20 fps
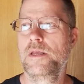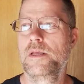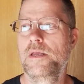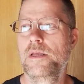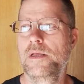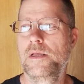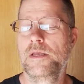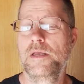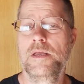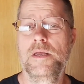
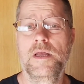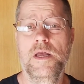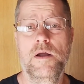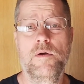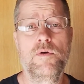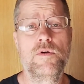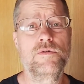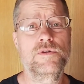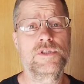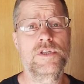I
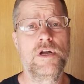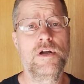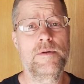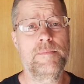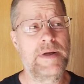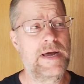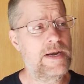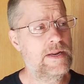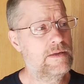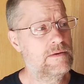wrote a song
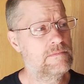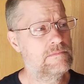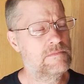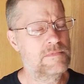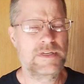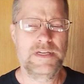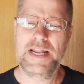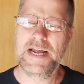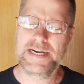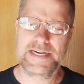about it.
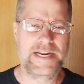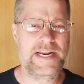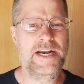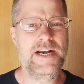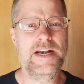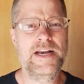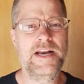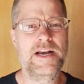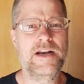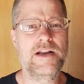Like to
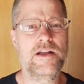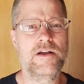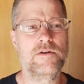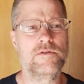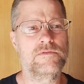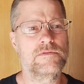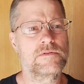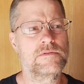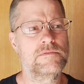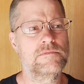hear it? Here it
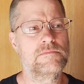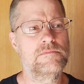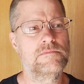goes.